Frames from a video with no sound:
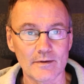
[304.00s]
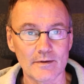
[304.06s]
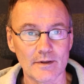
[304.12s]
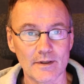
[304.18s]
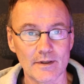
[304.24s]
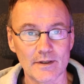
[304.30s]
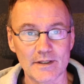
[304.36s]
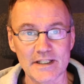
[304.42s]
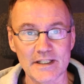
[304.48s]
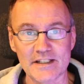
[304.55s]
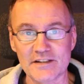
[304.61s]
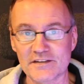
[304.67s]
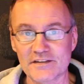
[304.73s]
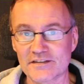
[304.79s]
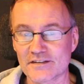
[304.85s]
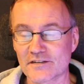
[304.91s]

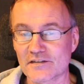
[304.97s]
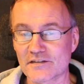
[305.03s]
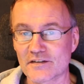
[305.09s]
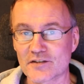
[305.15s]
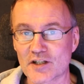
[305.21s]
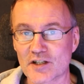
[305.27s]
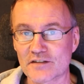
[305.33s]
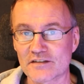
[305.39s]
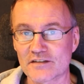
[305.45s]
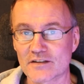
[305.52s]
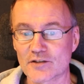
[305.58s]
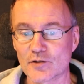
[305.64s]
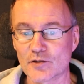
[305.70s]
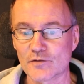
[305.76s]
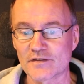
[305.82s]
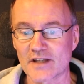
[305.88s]
these suggested
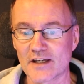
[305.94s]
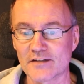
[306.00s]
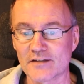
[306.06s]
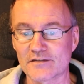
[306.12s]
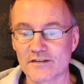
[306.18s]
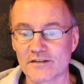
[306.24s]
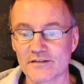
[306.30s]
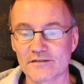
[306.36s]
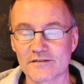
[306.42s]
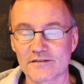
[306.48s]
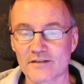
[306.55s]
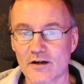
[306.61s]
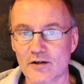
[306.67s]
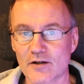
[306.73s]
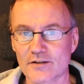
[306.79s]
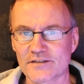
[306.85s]
use cases
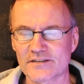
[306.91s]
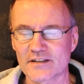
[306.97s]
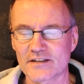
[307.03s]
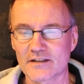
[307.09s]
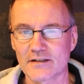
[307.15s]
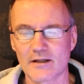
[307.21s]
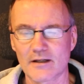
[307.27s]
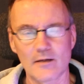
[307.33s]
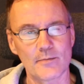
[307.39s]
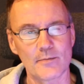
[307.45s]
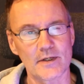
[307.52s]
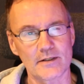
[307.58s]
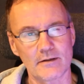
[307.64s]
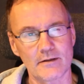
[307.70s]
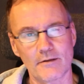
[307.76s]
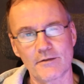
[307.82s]
are still a bit
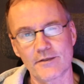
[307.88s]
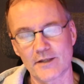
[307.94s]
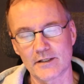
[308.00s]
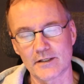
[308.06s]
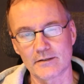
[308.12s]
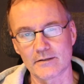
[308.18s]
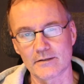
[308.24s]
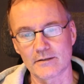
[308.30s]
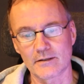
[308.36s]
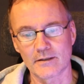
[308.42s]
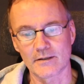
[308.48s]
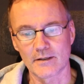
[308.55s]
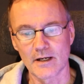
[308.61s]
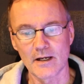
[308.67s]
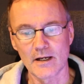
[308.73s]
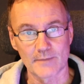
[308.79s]
thin,
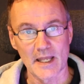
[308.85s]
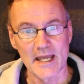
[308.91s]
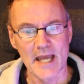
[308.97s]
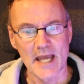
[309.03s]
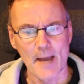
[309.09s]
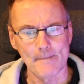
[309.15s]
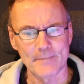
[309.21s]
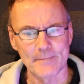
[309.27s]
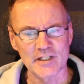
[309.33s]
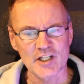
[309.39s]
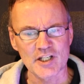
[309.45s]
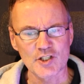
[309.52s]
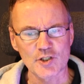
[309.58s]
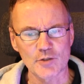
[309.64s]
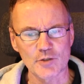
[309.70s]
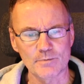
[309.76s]
but it
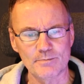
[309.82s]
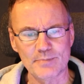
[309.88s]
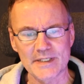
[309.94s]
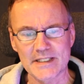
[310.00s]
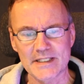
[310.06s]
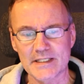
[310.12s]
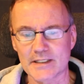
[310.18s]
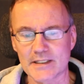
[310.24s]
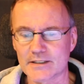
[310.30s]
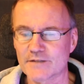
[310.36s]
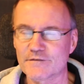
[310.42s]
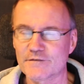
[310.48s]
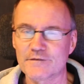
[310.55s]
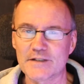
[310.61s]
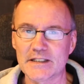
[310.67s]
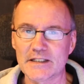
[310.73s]
should be in a
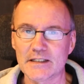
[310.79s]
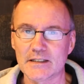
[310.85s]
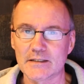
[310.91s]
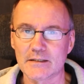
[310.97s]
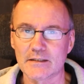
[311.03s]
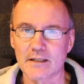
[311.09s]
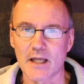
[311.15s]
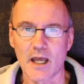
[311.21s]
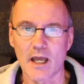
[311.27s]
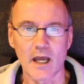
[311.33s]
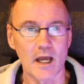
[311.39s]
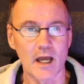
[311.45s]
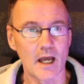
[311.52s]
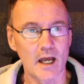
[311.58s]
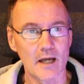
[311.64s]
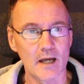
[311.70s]
field
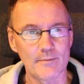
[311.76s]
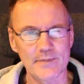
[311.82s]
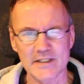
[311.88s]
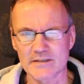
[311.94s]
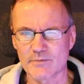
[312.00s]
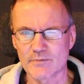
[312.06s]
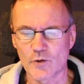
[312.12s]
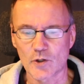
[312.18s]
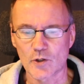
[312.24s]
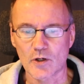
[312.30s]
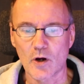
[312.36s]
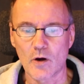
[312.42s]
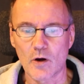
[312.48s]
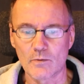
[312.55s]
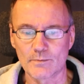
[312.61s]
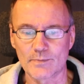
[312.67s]
a bit more
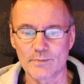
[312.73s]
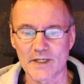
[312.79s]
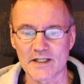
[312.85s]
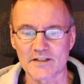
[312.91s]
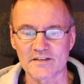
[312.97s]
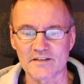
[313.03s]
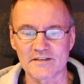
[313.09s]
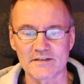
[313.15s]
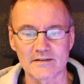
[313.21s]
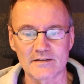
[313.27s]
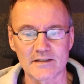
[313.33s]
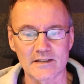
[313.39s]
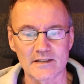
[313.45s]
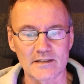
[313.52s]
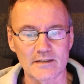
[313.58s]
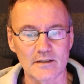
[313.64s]
complex
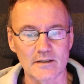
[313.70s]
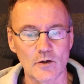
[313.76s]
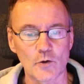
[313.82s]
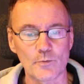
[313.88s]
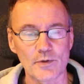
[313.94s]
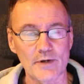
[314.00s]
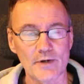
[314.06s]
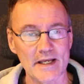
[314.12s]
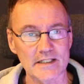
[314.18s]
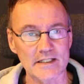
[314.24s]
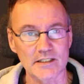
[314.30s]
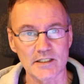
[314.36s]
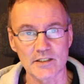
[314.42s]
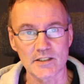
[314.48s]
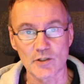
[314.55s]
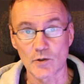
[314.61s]
than operating
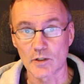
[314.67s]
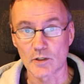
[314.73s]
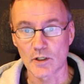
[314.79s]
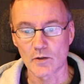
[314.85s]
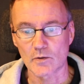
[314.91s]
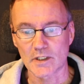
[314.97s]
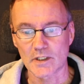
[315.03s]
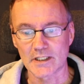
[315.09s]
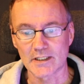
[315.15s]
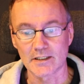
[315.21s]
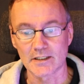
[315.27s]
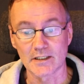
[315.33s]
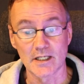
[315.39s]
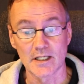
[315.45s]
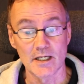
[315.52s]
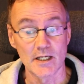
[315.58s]
your local
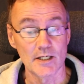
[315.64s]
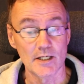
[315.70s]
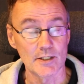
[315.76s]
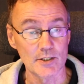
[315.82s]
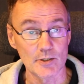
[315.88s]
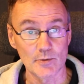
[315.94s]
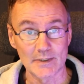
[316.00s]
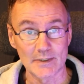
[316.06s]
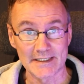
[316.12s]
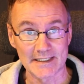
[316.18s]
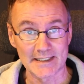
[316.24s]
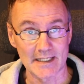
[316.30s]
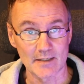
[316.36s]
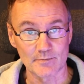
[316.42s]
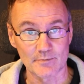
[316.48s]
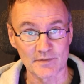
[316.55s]
UL
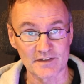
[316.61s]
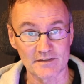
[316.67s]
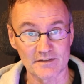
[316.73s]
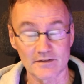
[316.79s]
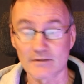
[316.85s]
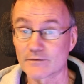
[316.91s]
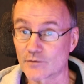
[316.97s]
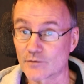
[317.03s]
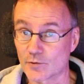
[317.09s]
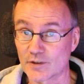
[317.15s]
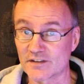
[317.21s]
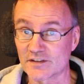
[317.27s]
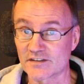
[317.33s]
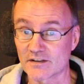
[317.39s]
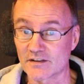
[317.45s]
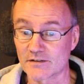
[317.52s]
lamps, for
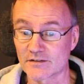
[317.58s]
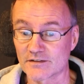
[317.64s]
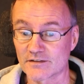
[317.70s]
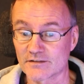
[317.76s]
instance,